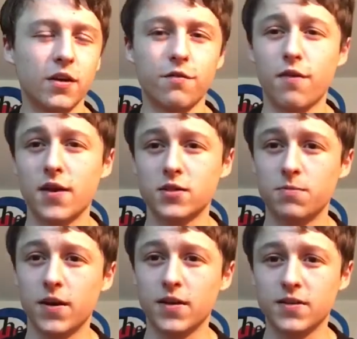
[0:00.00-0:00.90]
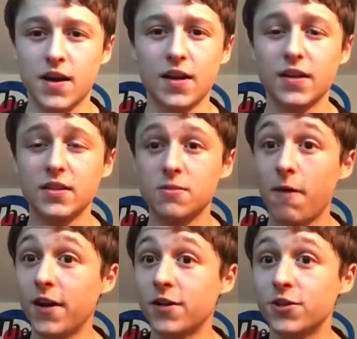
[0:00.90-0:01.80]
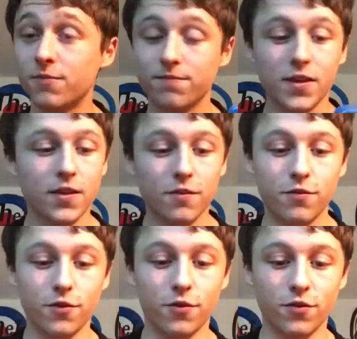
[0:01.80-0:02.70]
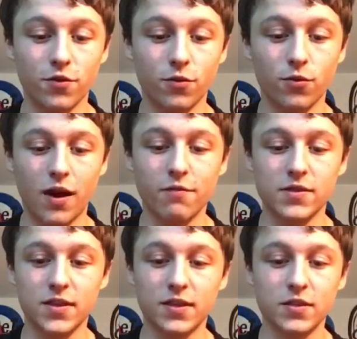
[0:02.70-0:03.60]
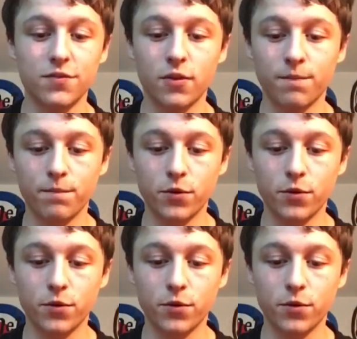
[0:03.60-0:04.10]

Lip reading: a confined space and in Spanish, for those who haven't seen this film.